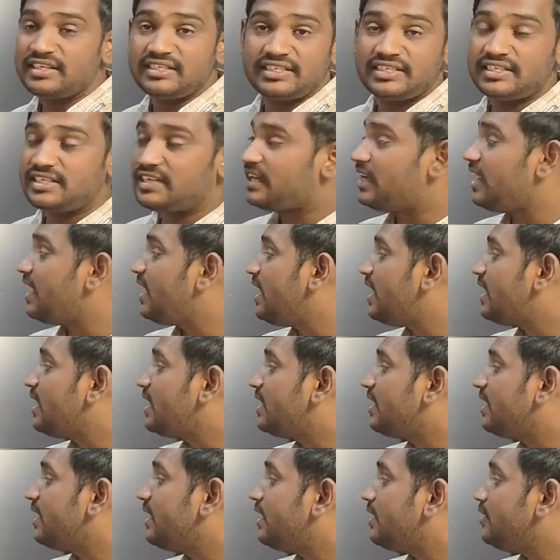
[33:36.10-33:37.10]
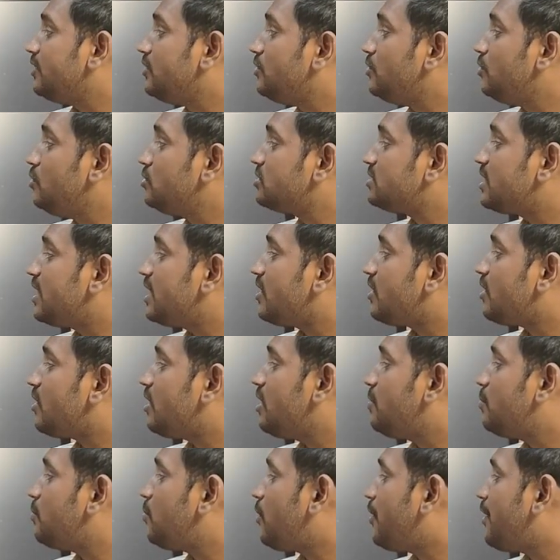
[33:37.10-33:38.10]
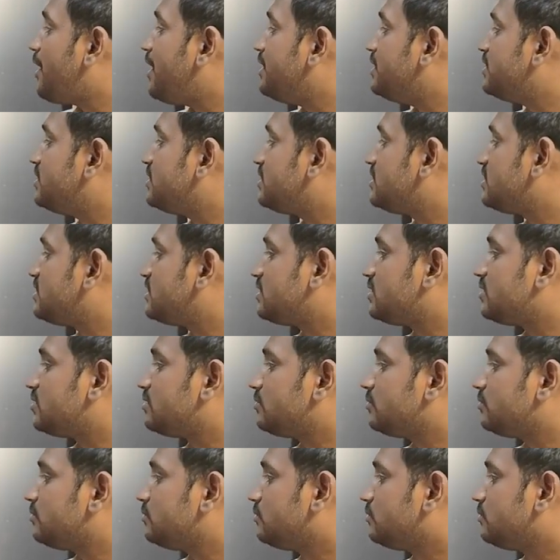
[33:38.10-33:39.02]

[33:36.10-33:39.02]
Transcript: us take new centroid points